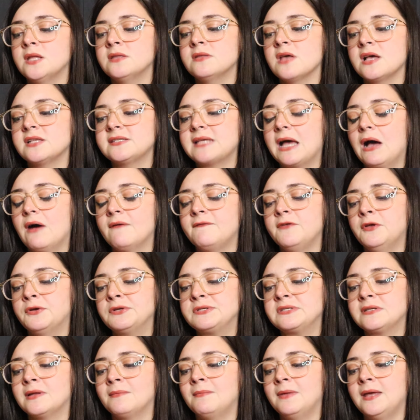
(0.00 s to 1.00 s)
That's how it
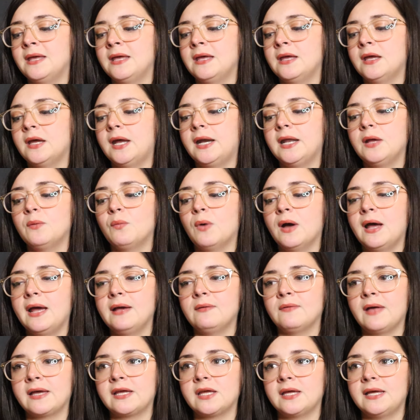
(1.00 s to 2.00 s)
feels to me
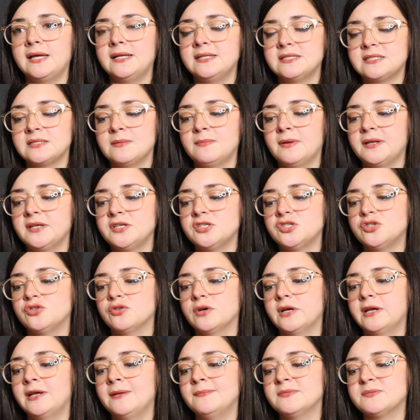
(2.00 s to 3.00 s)
anyway, like in somebody's
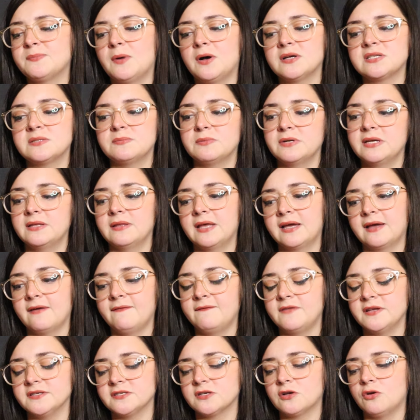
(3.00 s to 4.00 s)
dreams, possibly in like a
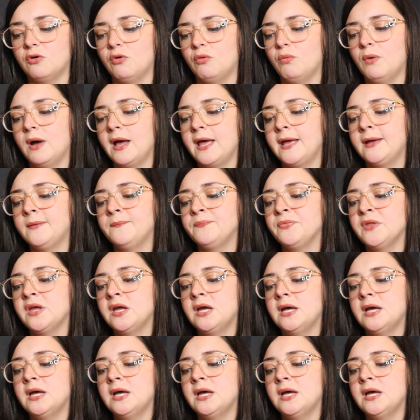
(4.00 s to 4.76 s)
physical way.